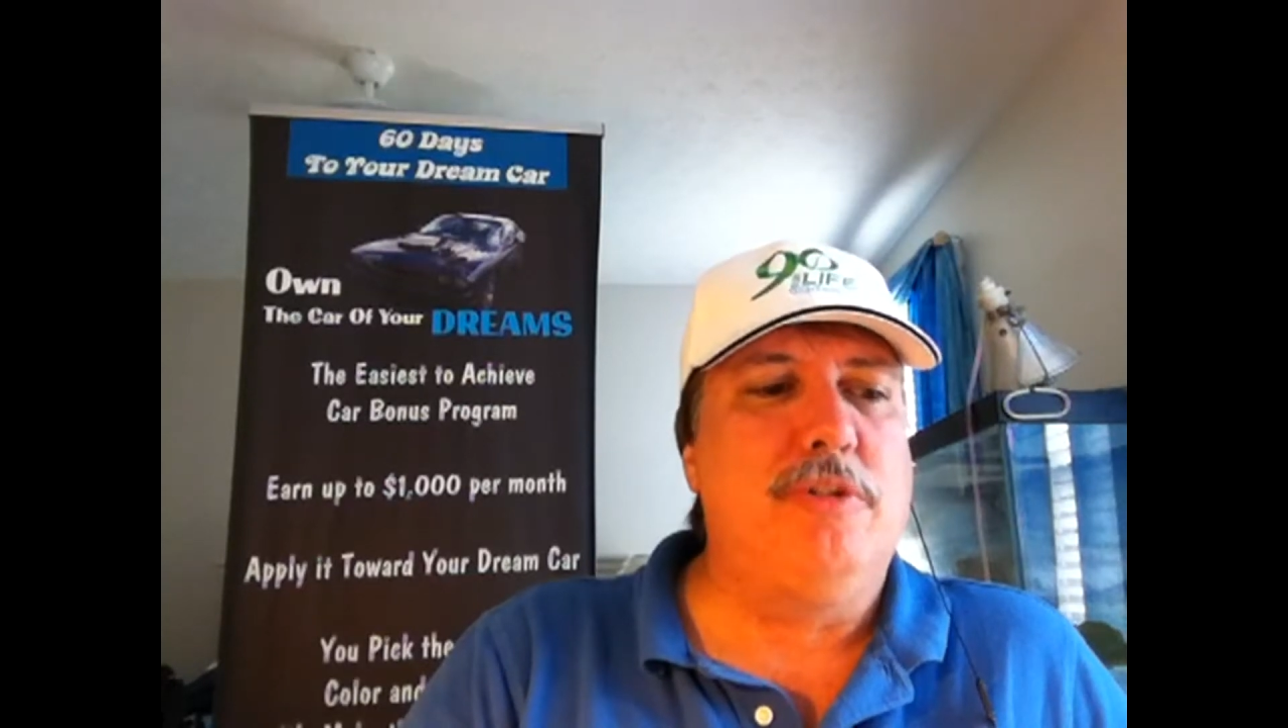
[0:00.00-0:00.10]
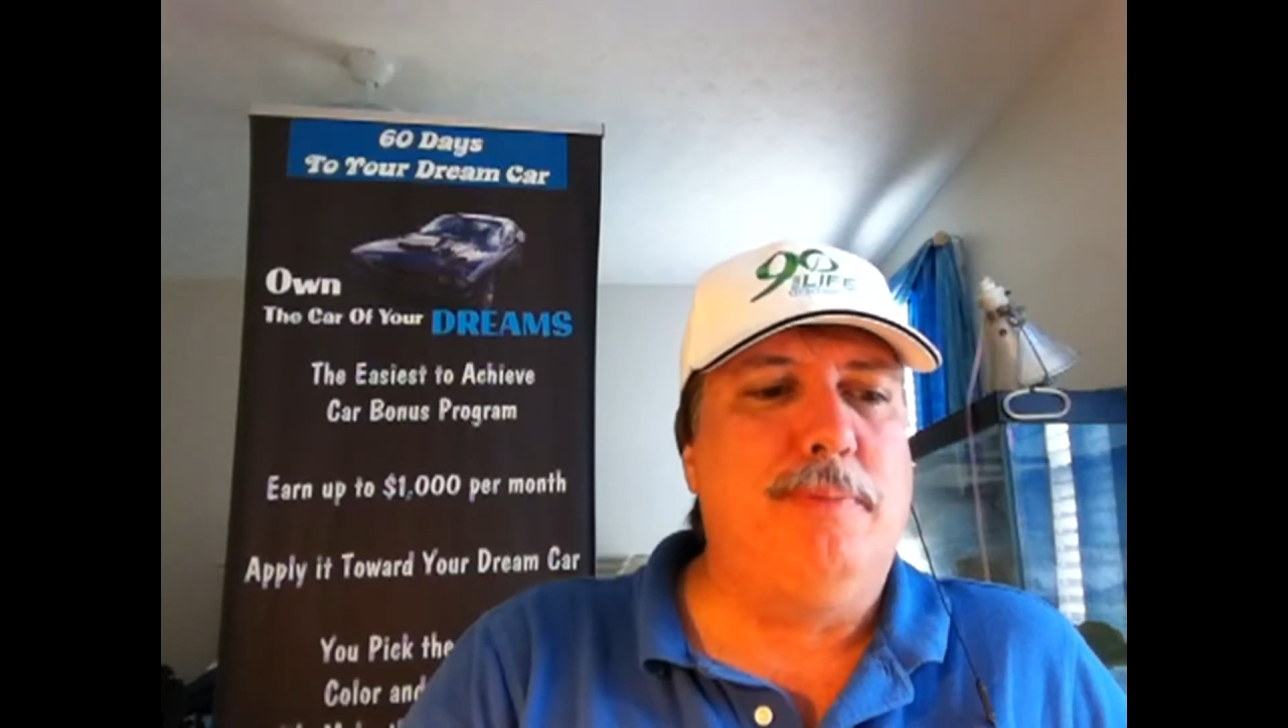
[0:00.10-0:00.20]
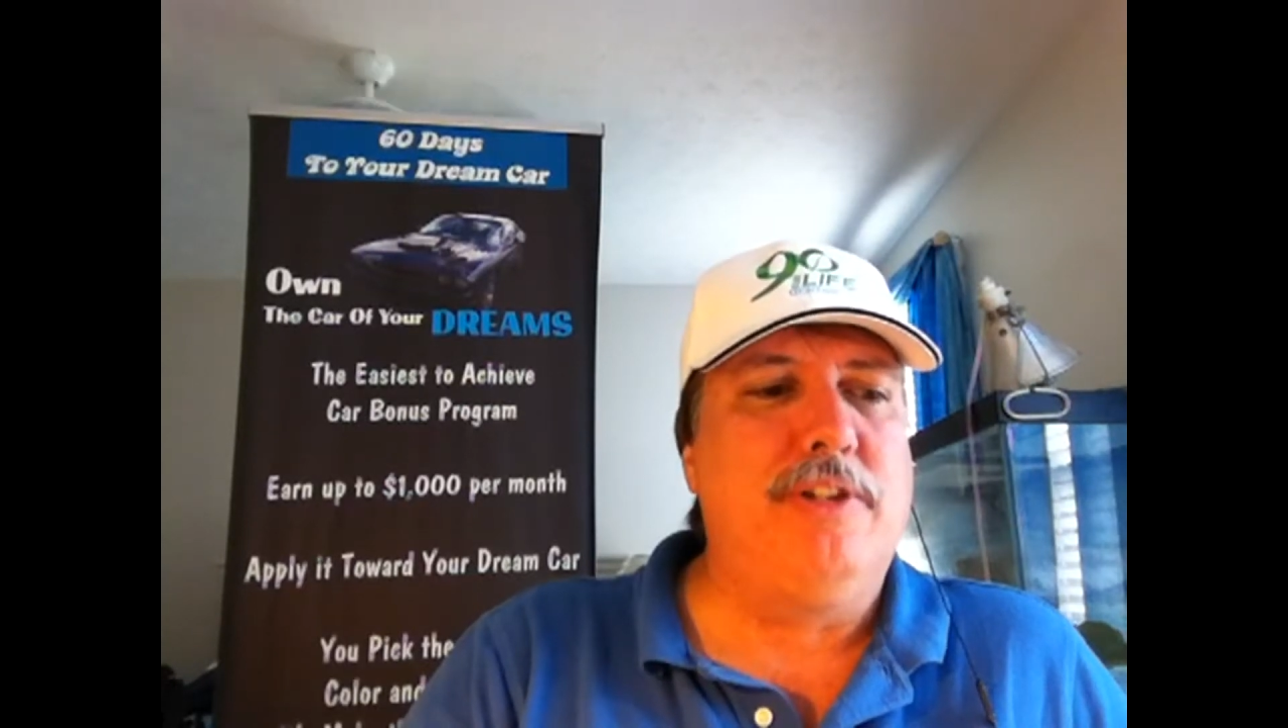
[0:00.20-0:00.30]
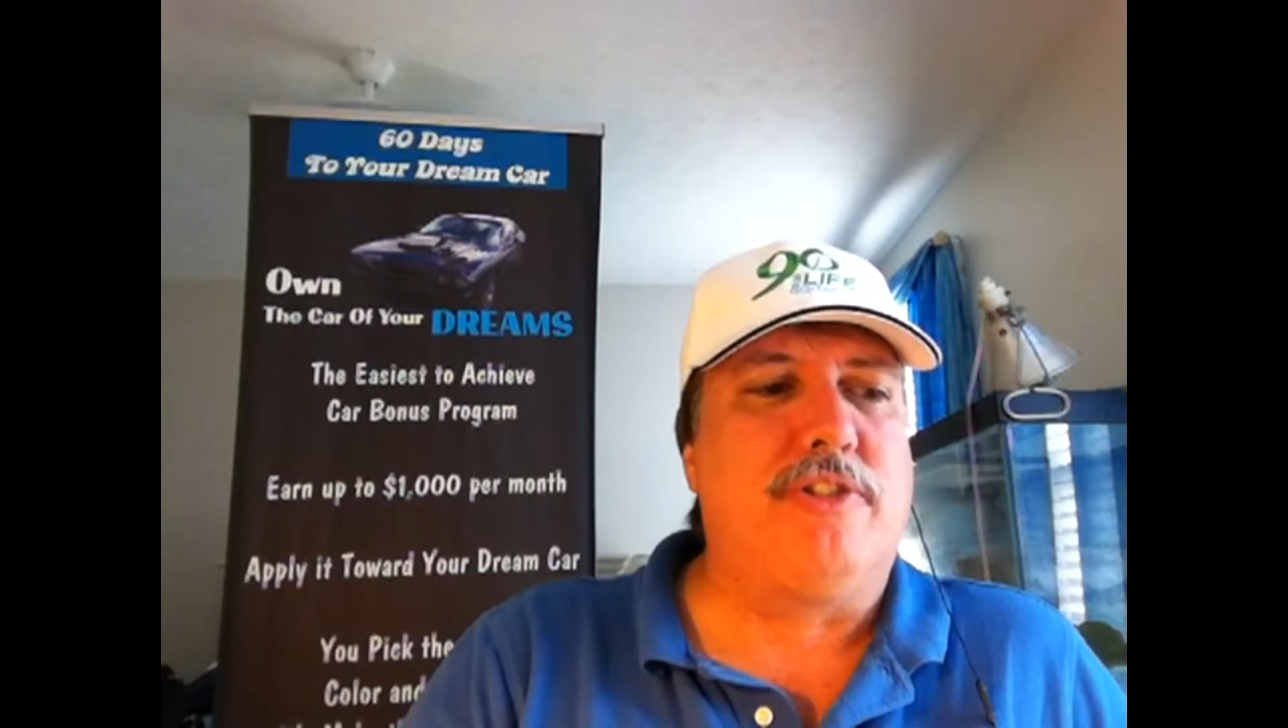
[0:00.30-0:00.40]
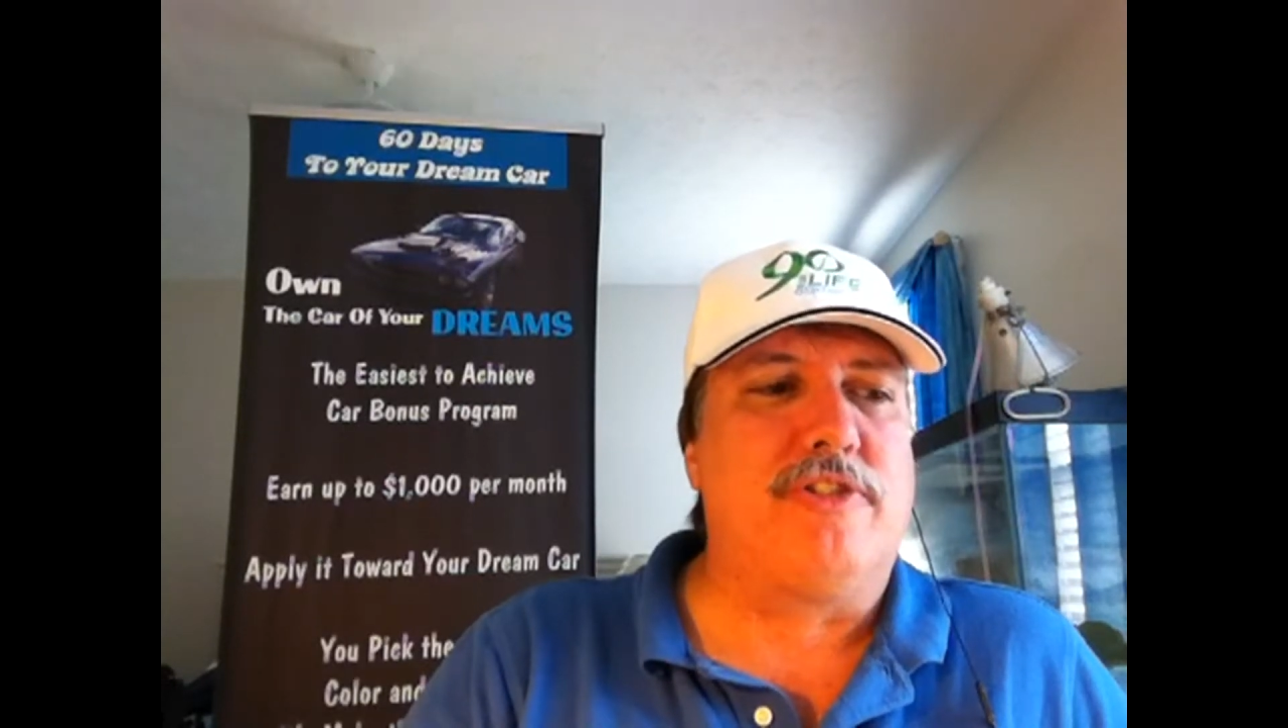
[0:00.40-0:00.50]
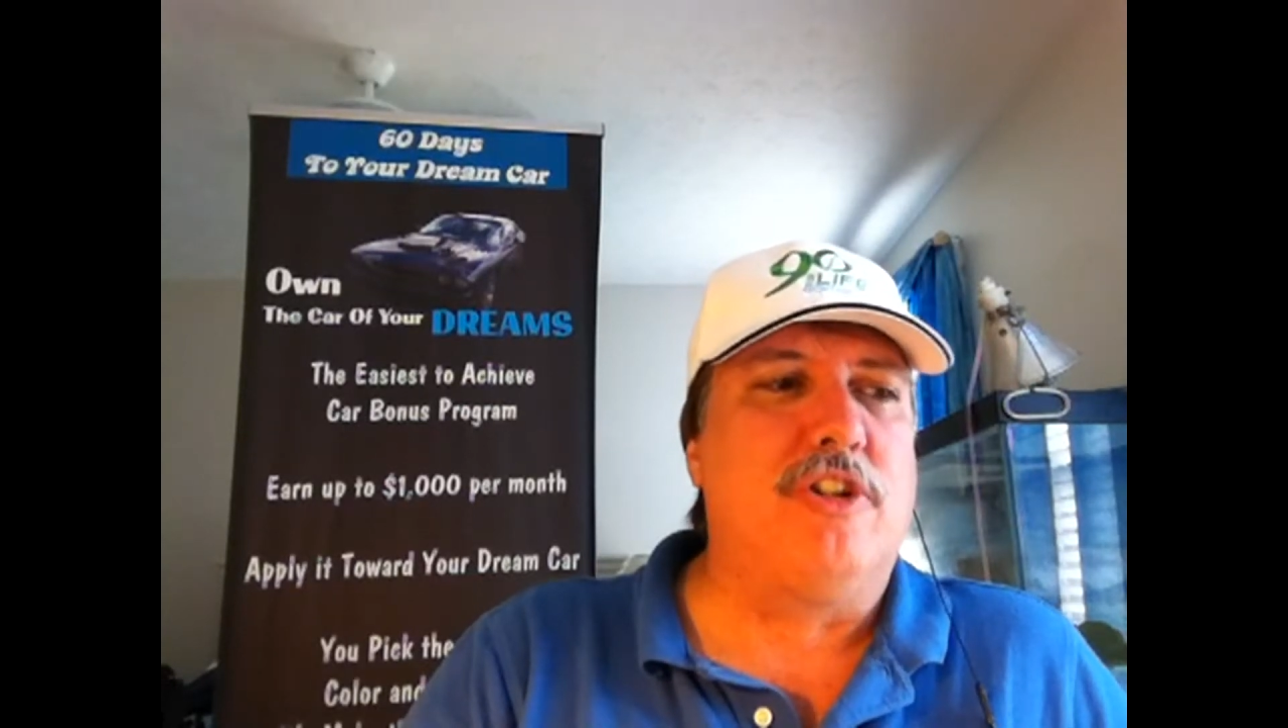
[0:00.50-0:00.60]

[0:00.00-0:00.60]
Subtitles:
the business.